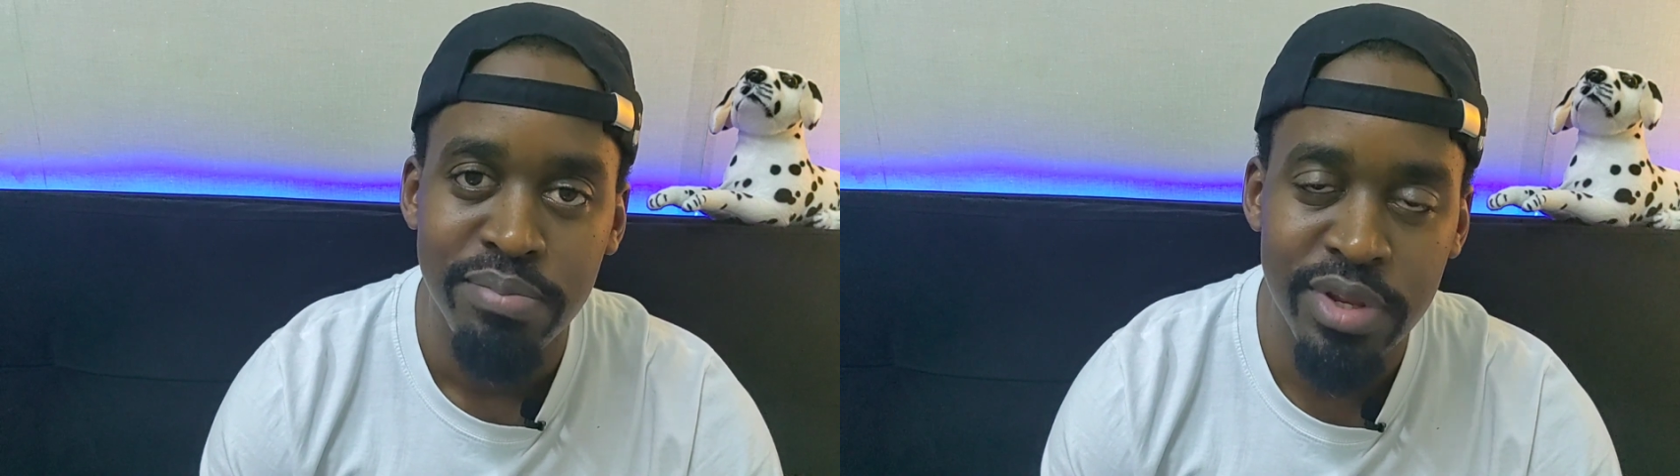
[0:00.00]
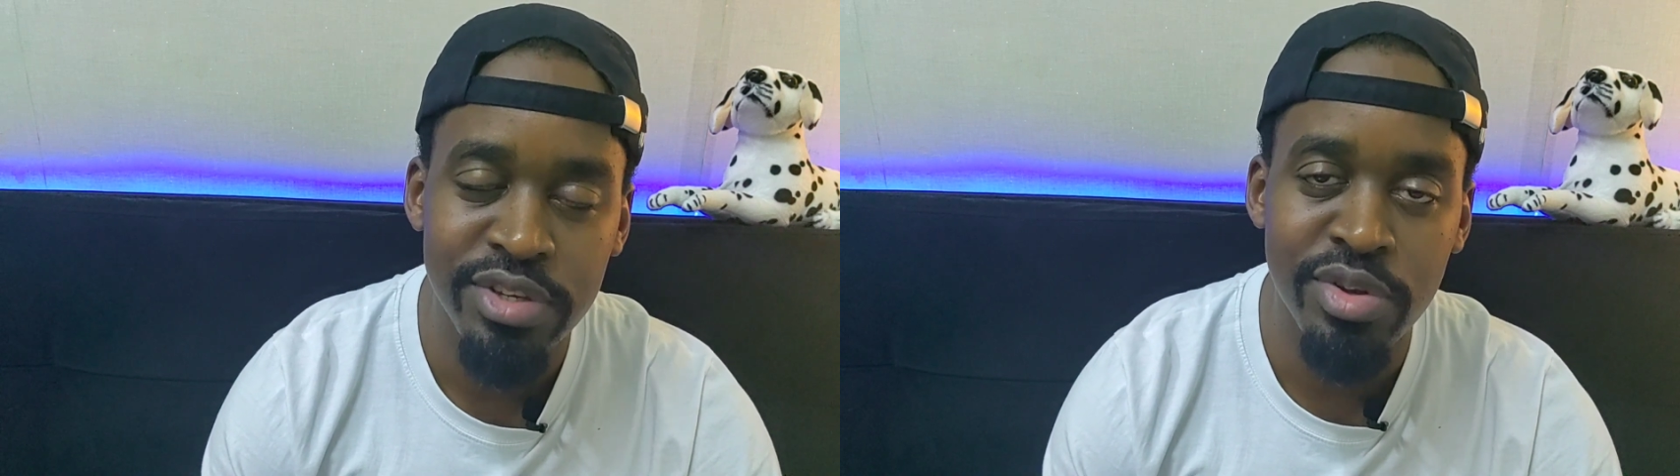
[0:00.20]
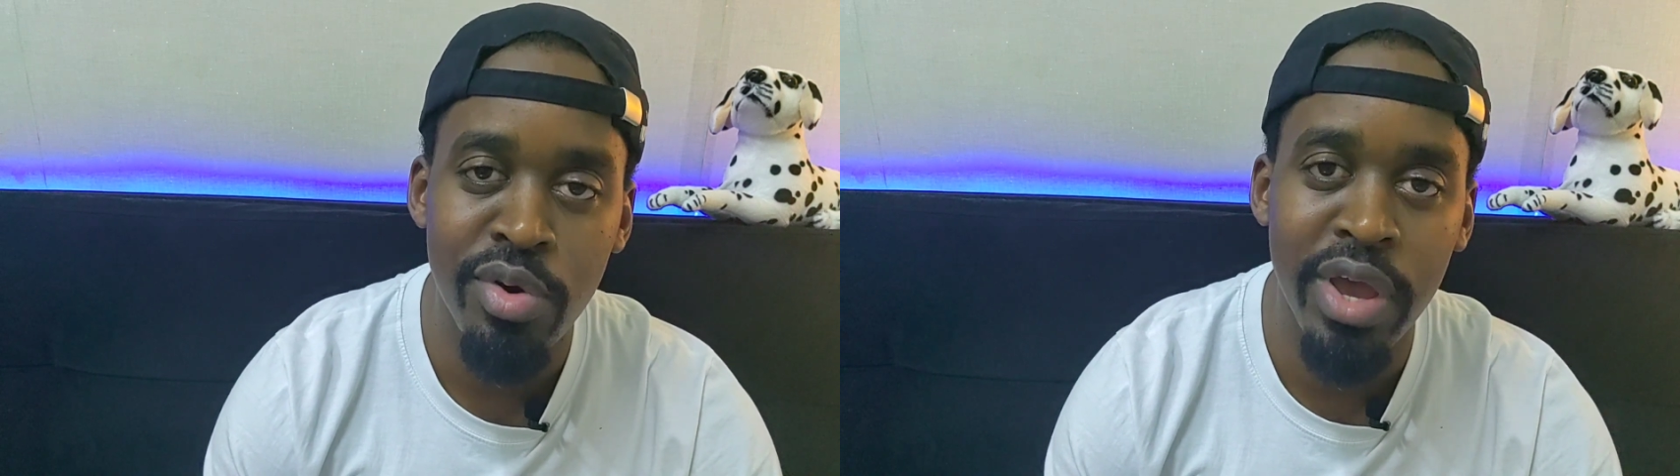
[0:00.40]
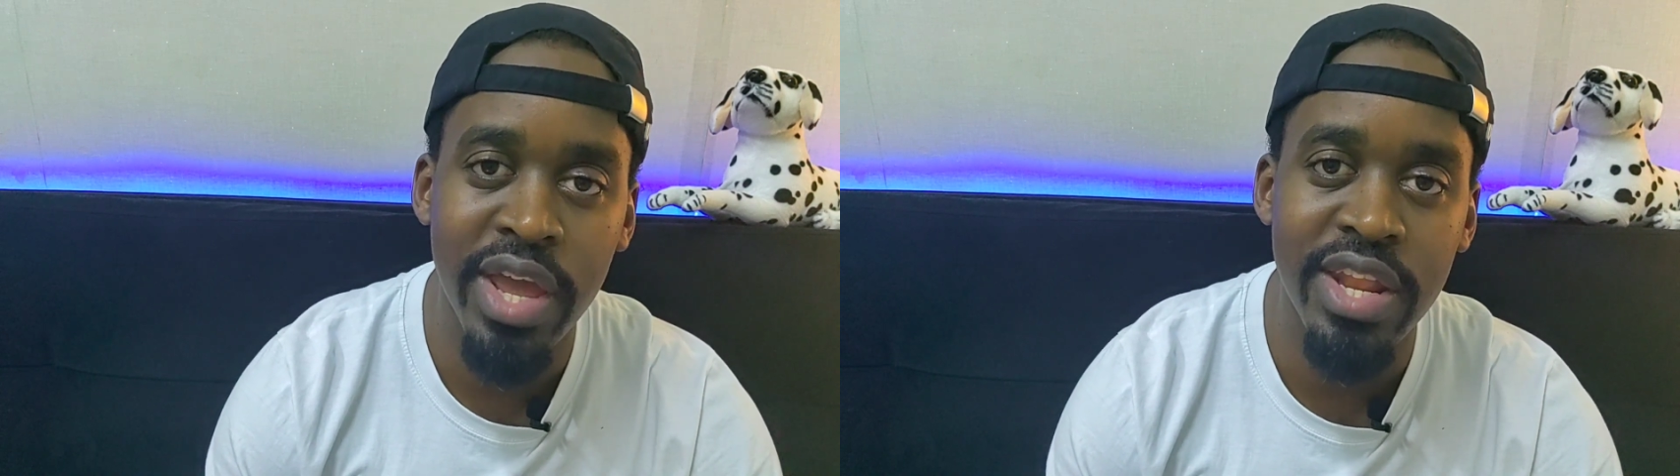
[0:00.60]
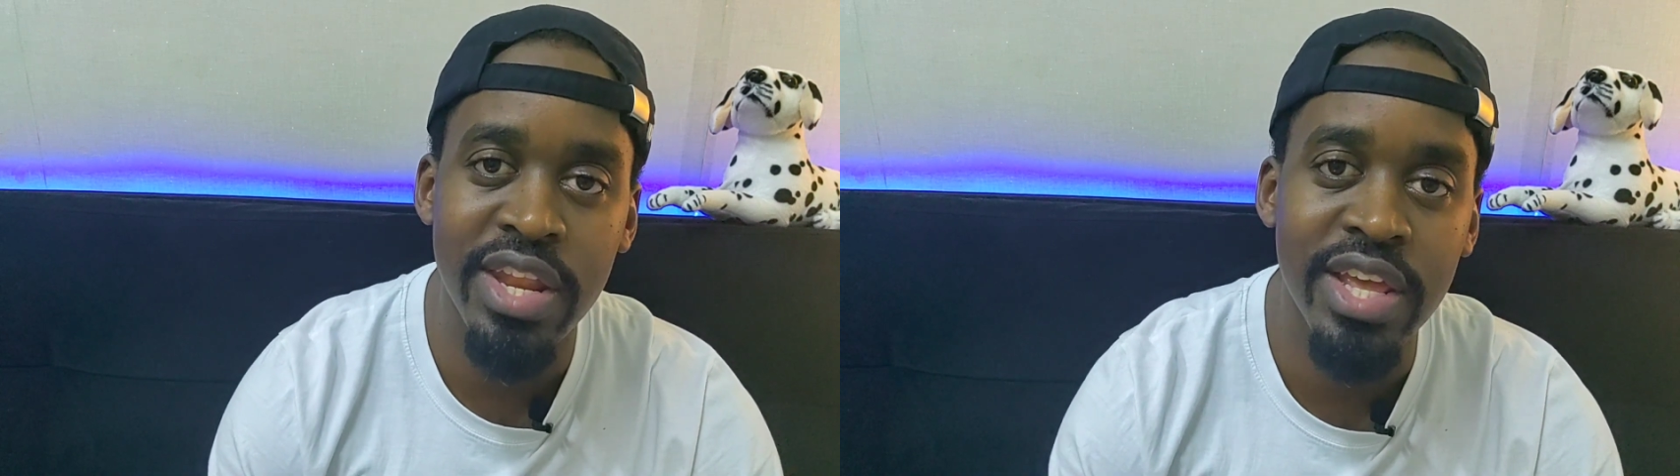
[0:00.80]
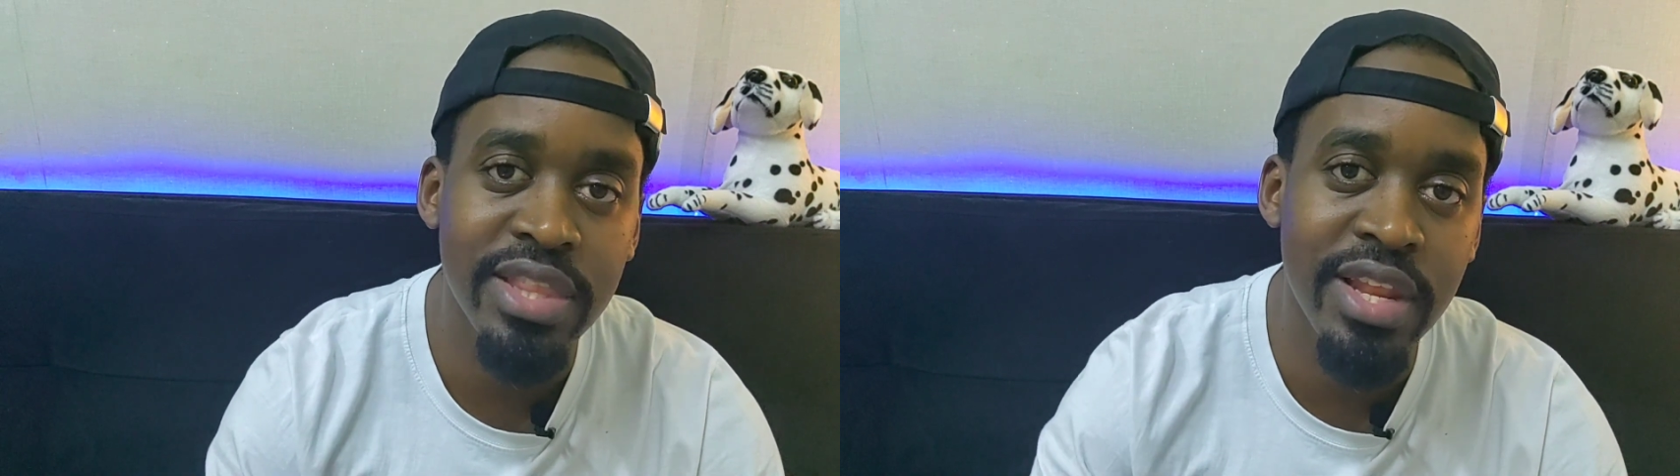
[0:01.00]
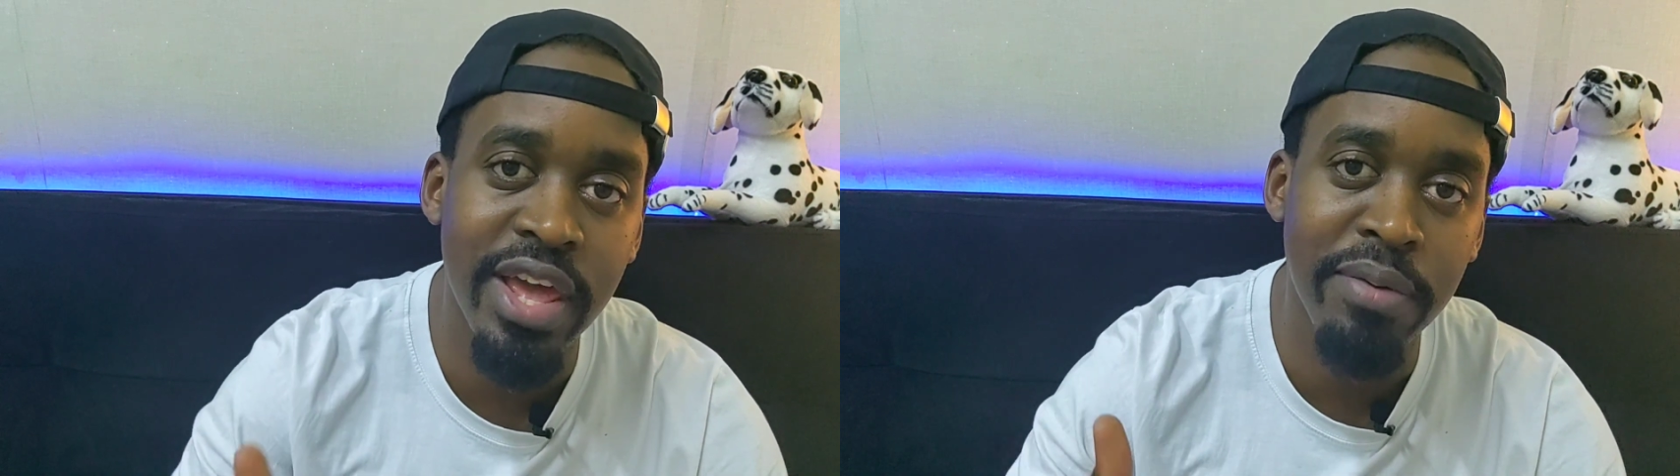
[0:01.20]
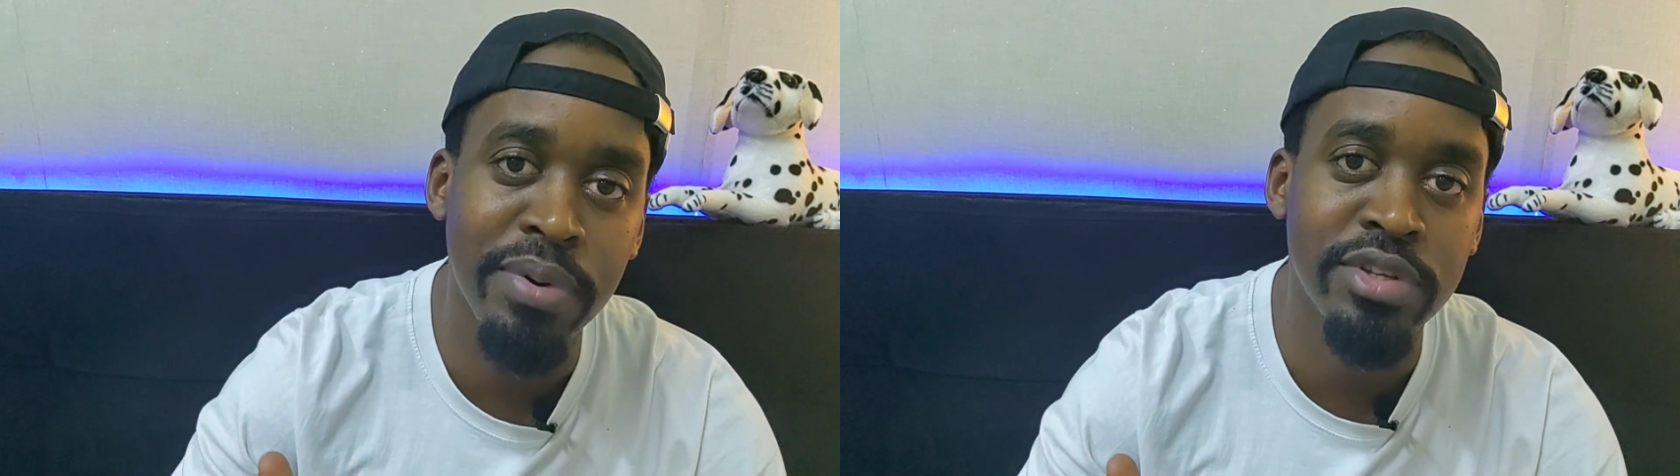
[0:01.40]
please go ahead and hit the
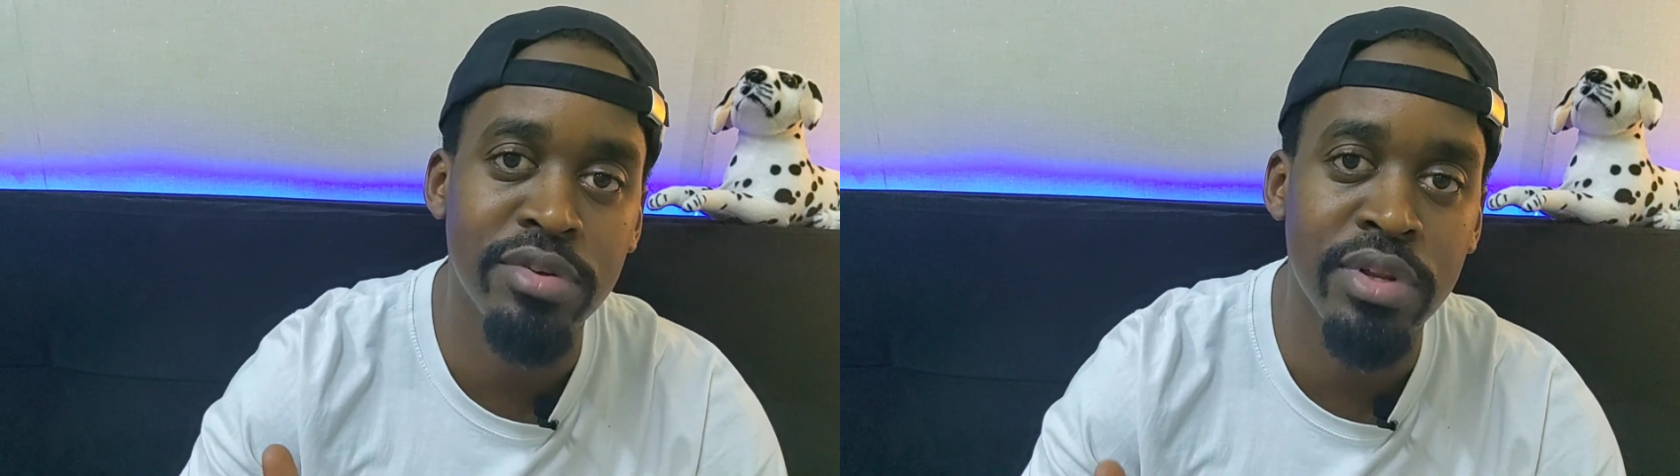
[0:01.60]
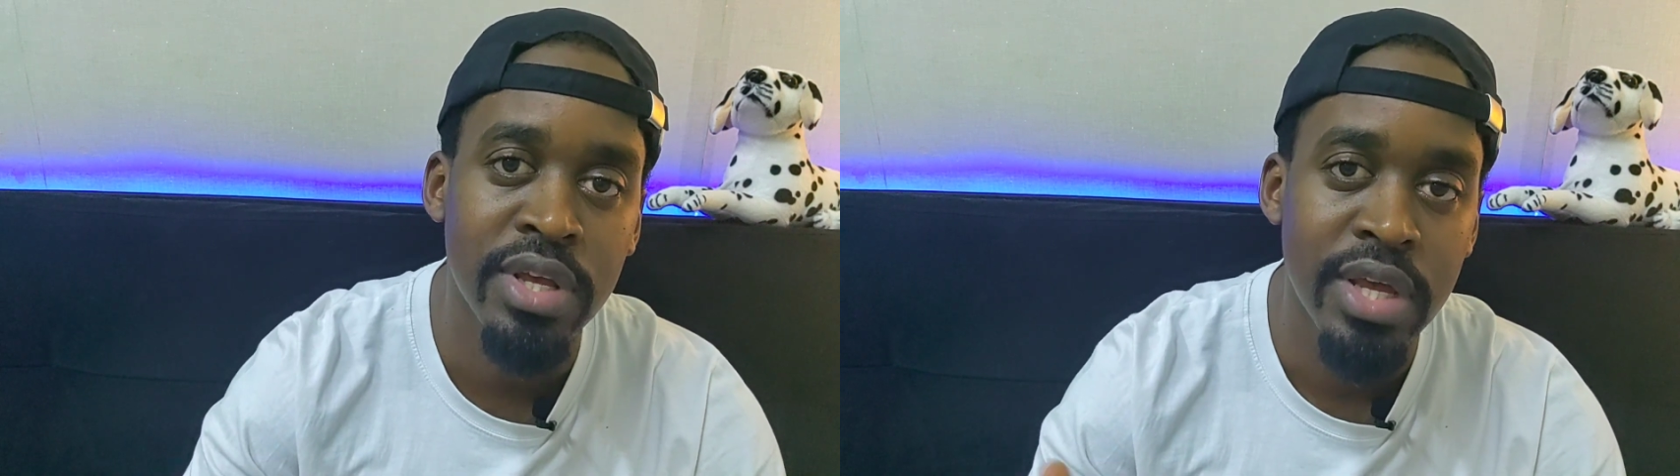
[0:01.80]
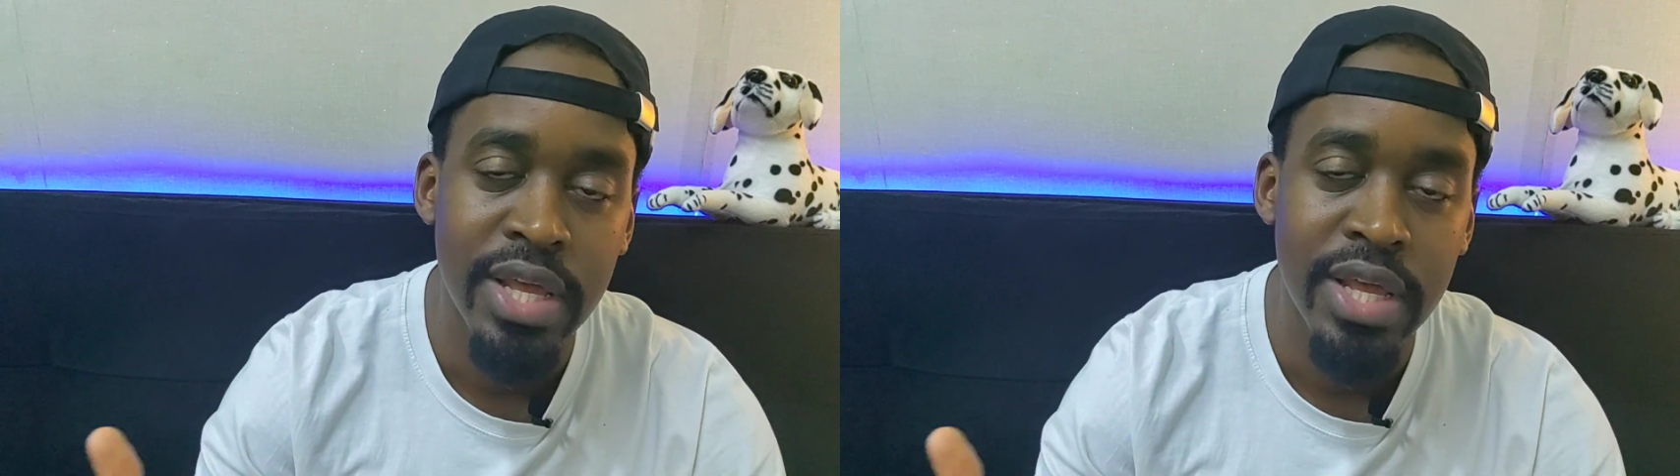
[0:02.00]
like button.